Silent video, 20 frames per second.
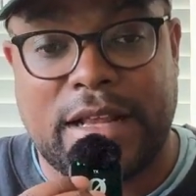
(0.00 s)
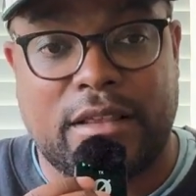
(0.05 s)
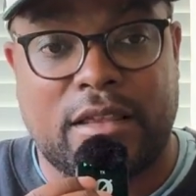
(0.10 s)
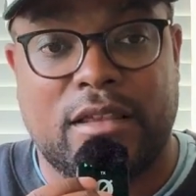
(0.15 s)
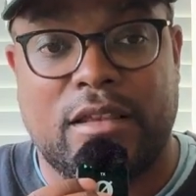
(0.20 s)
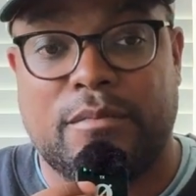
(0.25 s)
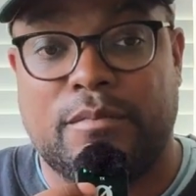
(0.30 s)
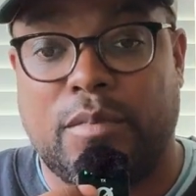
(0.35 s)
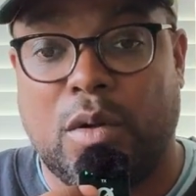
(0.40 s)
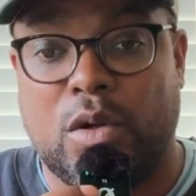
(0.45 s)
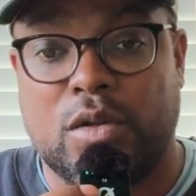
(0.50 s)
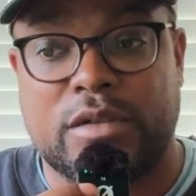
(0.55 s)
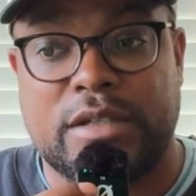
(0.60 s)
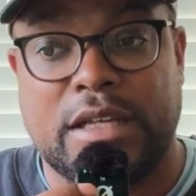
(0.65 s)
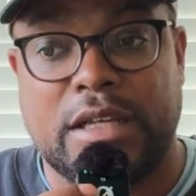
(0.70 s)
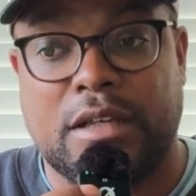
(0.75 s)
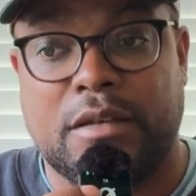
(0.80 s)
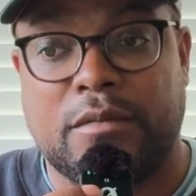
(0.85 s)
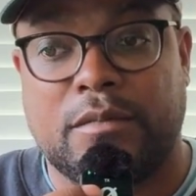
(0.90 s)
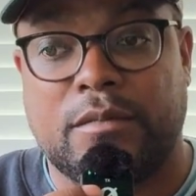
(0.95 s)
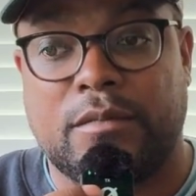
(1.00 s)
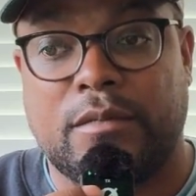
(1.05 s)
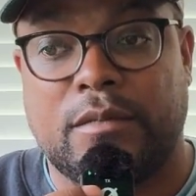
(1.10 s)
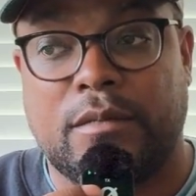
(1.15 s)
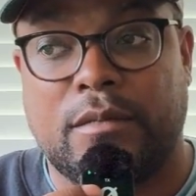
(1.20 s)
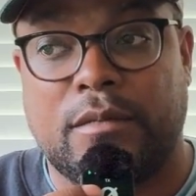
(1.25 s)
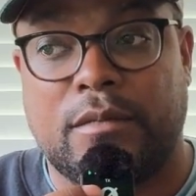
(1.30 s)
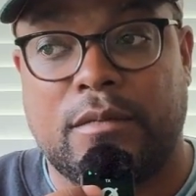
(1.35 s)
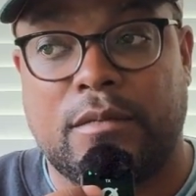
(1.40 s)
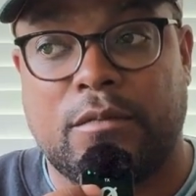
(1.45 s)
the Bolt team,
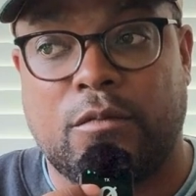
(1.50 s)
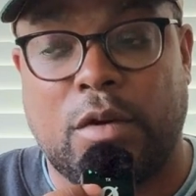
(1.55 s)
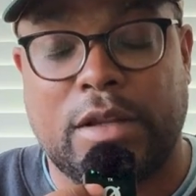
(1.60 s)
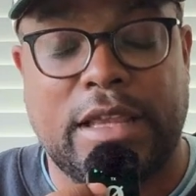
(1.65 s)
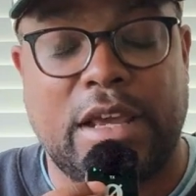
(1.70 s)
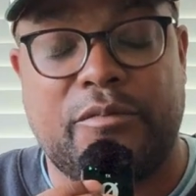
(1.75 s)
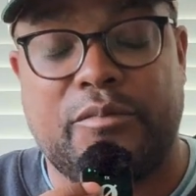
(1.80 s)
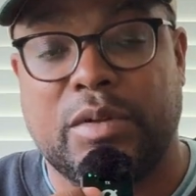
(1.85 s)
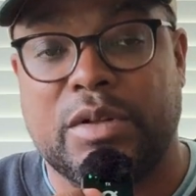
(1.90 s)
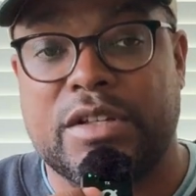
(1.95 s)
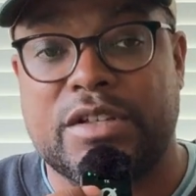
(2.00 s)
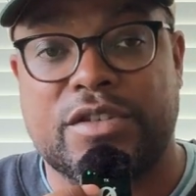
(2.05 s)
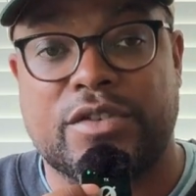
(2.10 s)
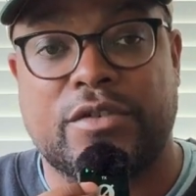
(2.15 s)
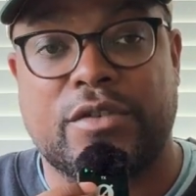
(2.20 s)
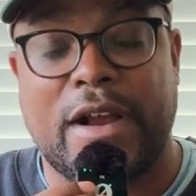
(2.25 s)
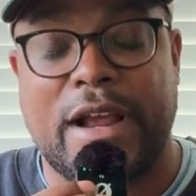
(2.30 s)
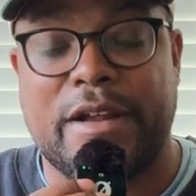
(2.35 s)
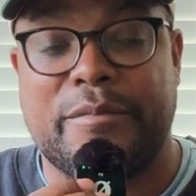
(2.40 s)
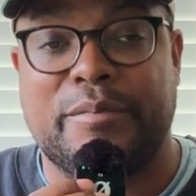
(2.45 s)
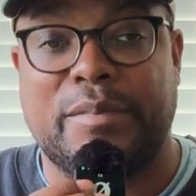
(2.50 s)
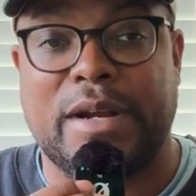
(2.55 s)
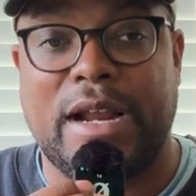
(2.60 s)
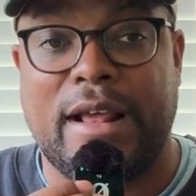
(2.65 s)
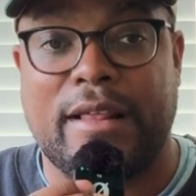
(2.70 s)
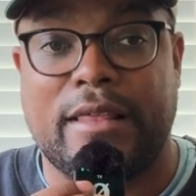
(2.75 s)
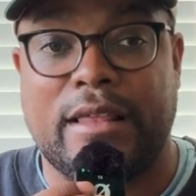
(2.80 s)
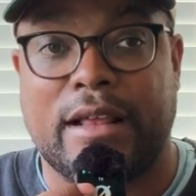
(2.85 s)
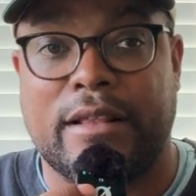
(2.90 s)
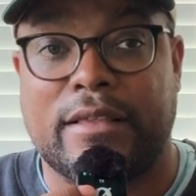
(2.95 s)
what they've built is great, but I
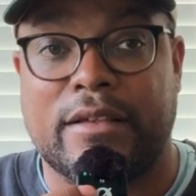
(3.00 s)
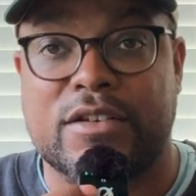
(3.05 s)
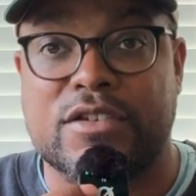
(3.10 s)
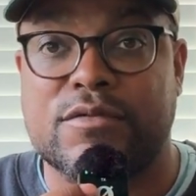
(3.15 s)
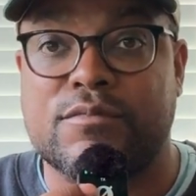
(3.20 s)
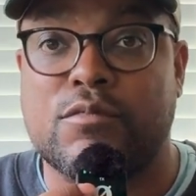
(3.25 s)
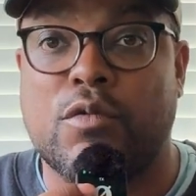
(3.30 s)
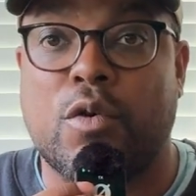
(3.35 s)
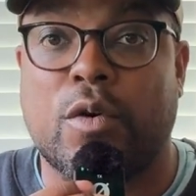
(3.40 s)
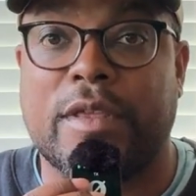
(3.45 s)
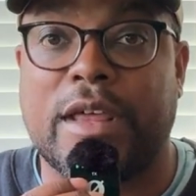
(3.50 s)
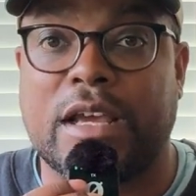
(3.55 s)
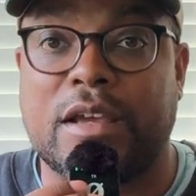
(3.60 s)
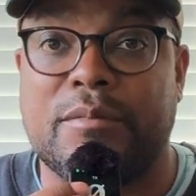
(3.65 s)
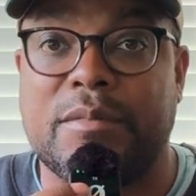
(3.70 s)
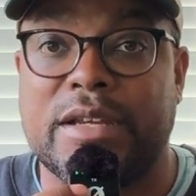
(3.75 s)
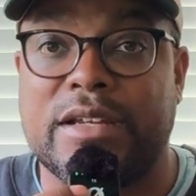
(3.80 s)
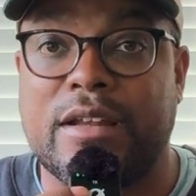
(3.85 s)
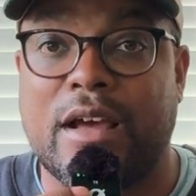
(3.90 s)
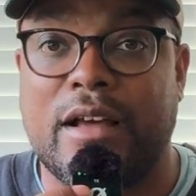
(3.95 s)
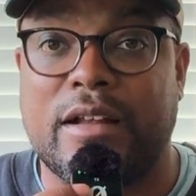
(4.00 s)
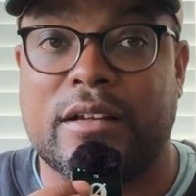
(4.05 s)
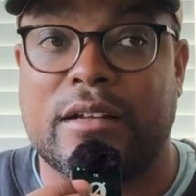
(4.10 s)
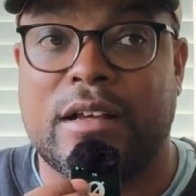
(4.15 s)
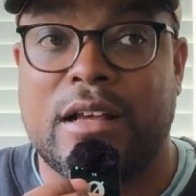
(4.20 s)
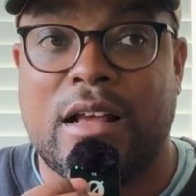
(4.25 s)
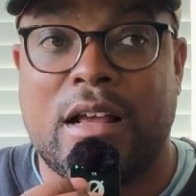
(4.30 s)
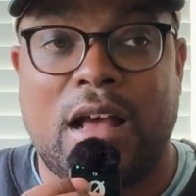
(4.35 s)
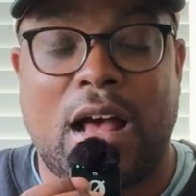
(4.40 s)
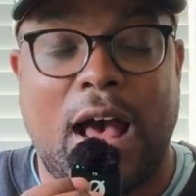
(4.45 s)
think there's more that can be done.
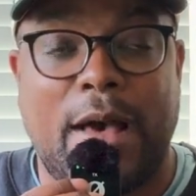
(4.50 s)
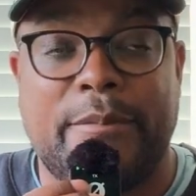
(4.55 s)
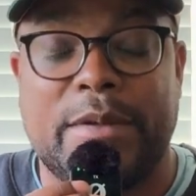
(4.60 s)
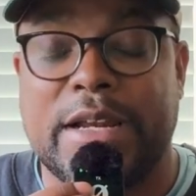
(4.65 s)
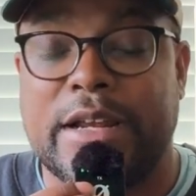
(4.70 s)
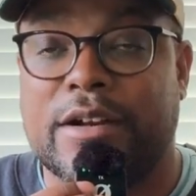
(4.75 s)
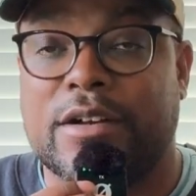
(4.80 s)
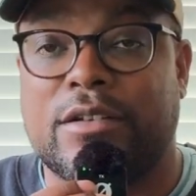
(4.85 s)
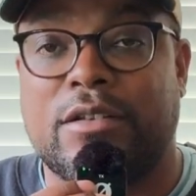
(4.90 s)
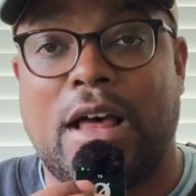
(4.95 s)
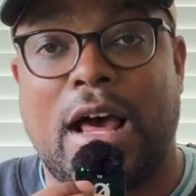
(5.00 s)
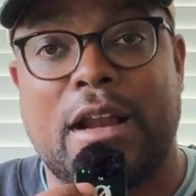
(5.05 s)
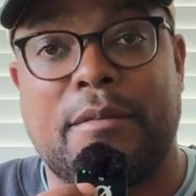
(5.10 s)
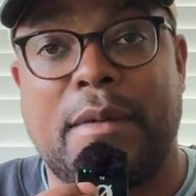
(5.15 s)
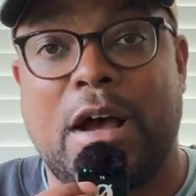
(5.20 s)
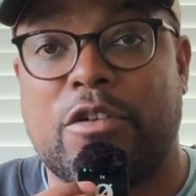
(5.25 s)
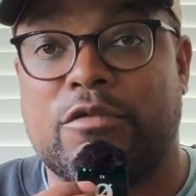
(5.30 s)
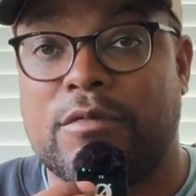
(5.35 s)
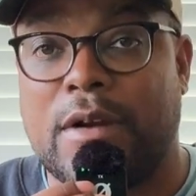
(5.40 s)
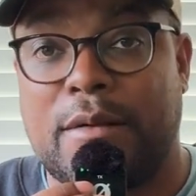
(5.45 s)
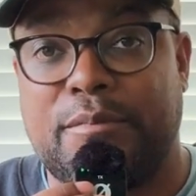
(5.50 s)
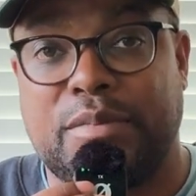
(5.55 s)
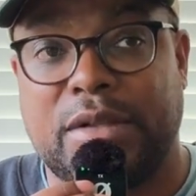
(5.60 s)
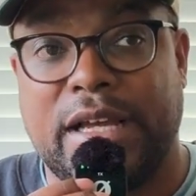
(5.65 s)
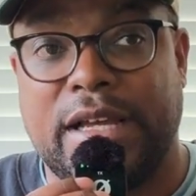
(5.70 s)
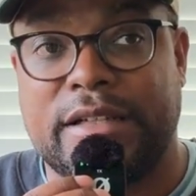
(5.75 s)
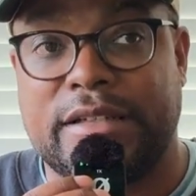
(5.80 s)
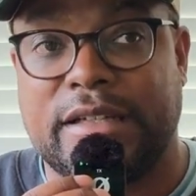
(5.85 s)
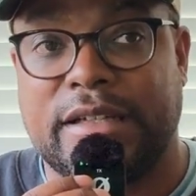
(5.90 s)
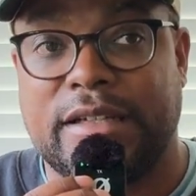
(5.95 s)
I've been hearing a lot about
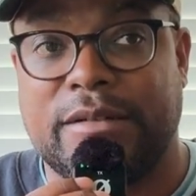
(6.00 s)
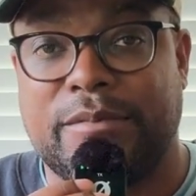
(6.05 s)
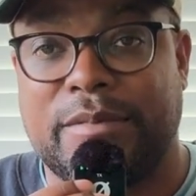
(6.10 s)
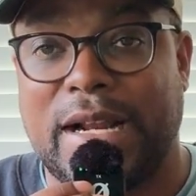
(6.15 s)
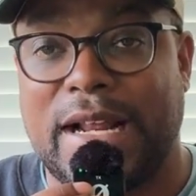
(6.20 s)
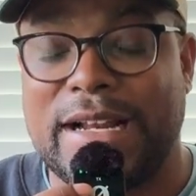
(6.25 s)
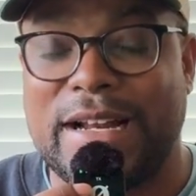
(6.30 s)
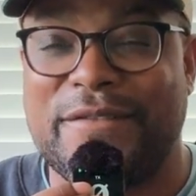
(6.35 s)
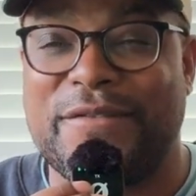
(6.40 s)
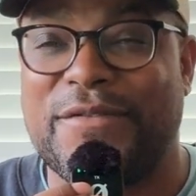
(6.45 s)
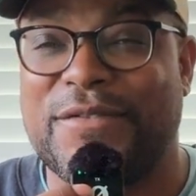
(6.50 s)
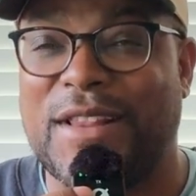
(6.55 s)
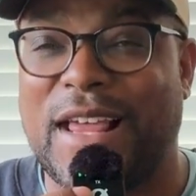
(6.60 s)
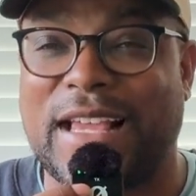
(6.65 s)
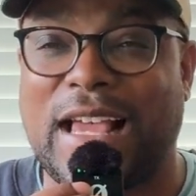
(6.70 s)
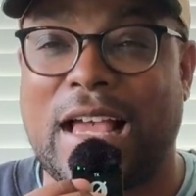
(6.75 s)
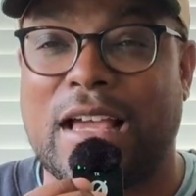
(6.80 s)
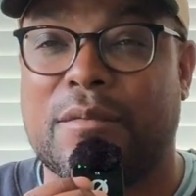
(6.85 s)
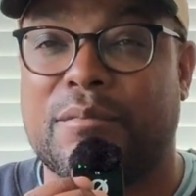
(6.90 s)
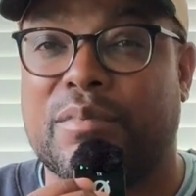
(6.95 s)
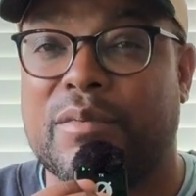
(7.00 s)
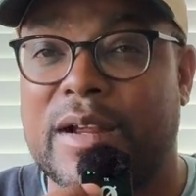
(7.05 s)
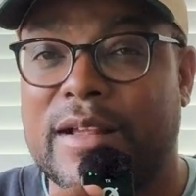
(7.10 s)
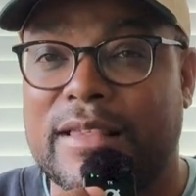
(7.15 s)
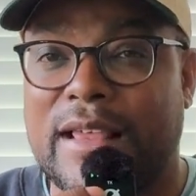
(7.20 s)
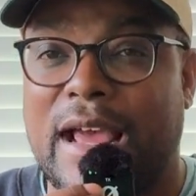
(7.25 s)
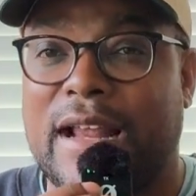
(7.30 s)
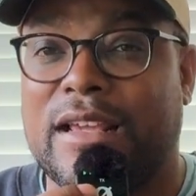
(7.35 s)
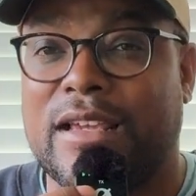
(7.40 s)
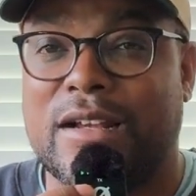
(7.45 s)
Replit, but I didn't feel like I could bring
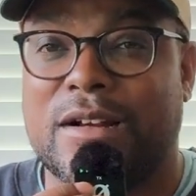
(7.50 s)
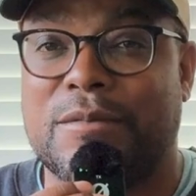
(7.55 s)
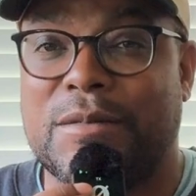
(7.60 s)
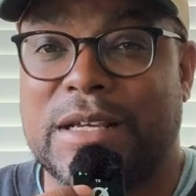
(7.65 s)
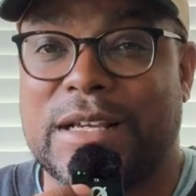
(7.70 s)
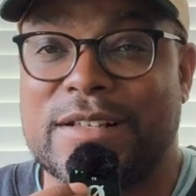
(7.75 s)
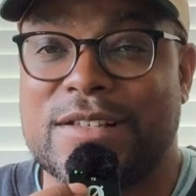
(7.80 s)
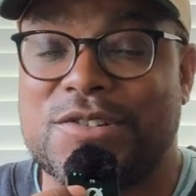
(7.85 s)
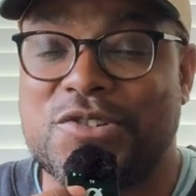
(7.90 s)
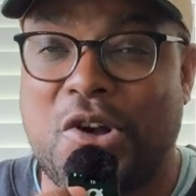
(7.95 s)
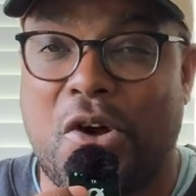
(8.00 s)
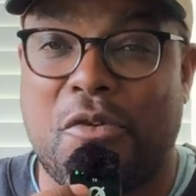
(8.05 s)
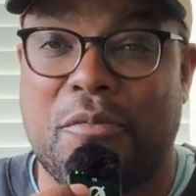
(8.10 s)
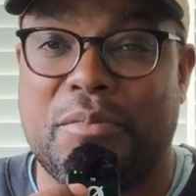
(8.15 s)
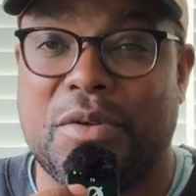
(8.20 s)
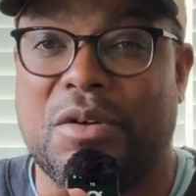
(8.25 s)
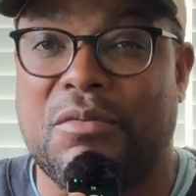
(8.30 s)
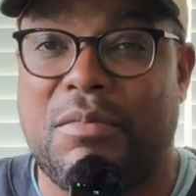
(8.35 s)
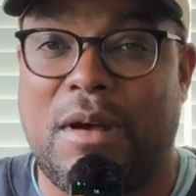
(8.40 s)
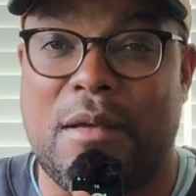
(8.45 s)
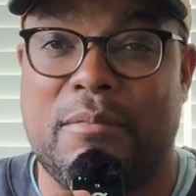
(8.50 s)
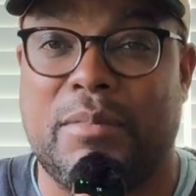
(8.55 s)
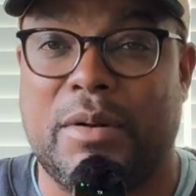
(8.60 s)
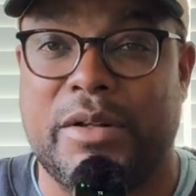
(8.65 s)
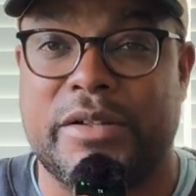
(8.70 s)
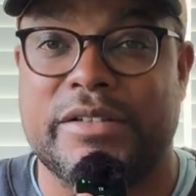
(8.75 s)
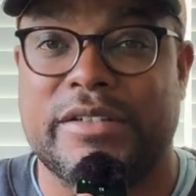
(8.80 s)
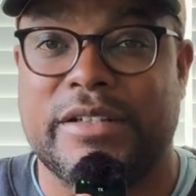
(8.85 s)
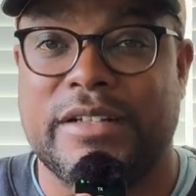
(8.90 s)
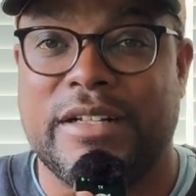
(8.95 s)
that here because it's called Built by
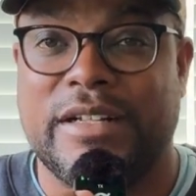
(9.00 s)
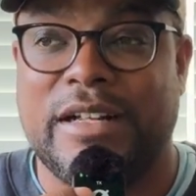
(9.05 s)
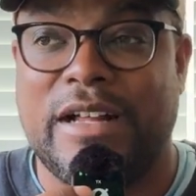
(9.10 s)
Bolt.